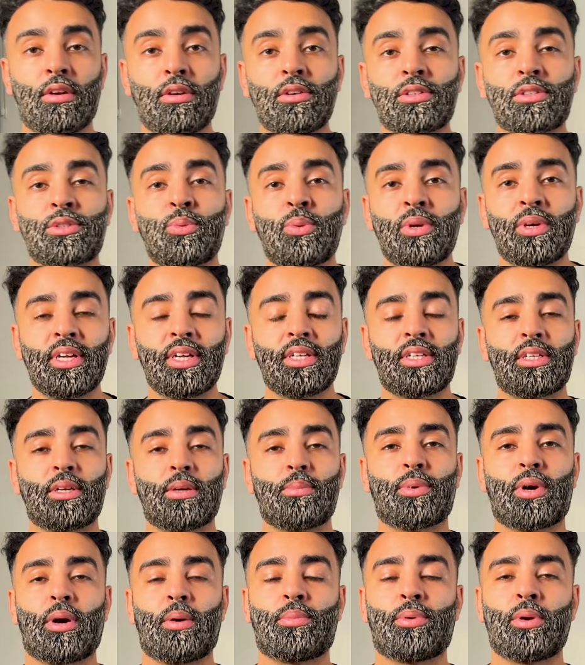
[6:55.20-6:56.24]
looks weird,
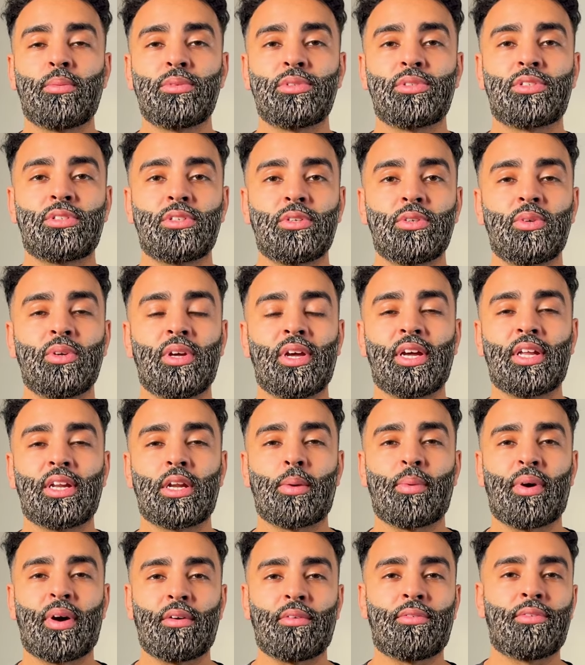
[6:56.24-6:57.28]
but I promise you, in
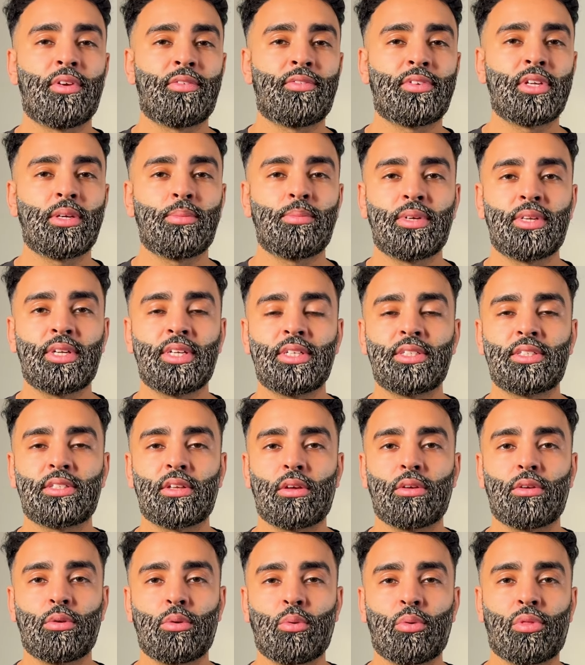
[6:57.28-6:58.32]
about 15 minutes,
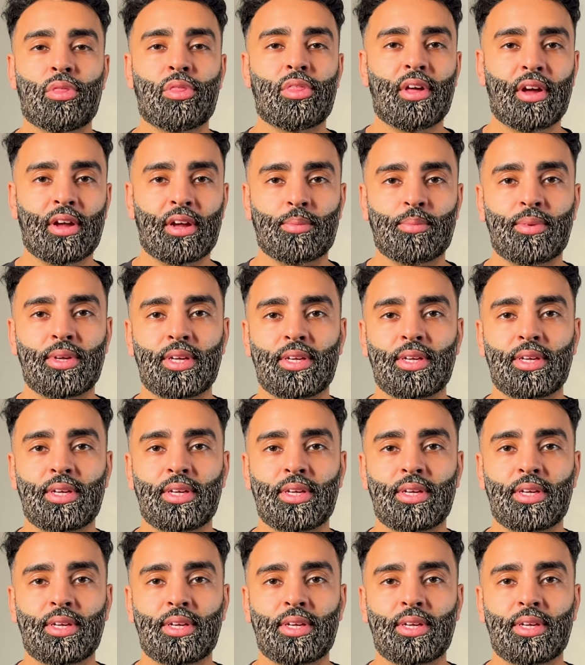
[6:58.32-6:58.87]
you'll thank me.